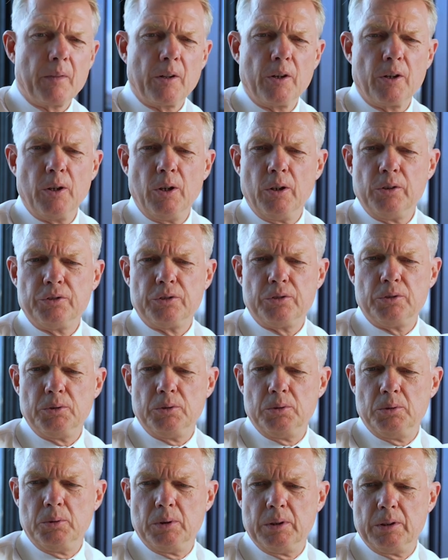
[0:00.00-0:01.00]
close
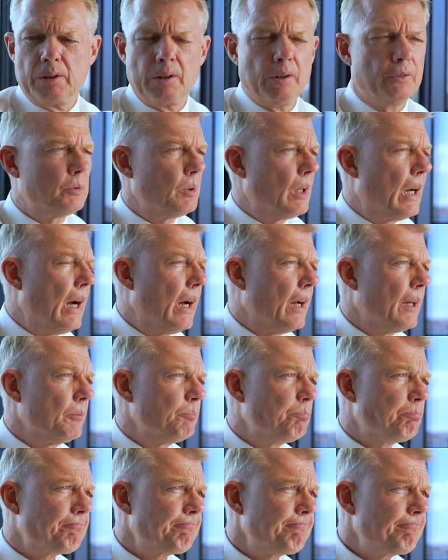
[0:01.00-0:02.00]
to
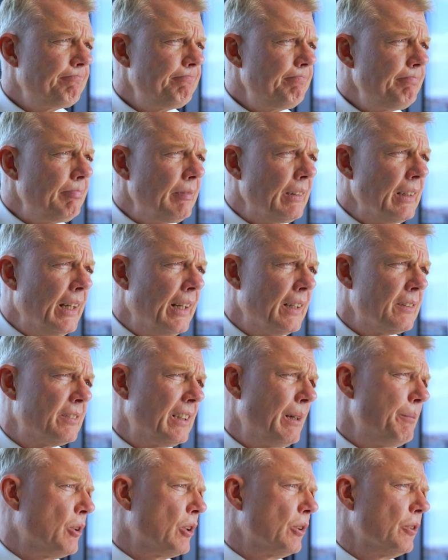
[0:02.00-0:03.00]
Aachen, and it's
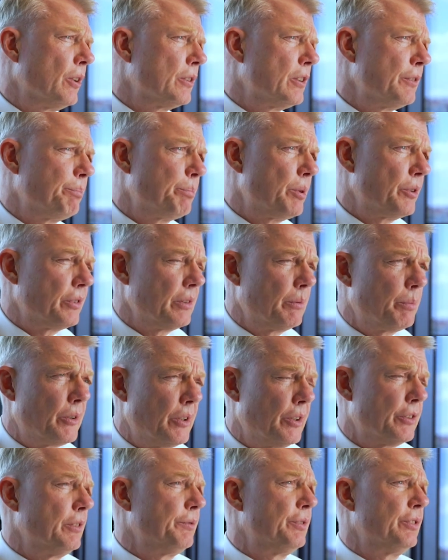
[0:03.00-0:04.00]
a semiconductor
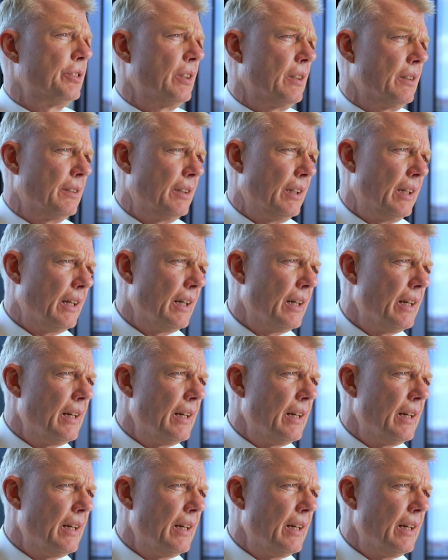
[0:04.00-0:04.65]
production facility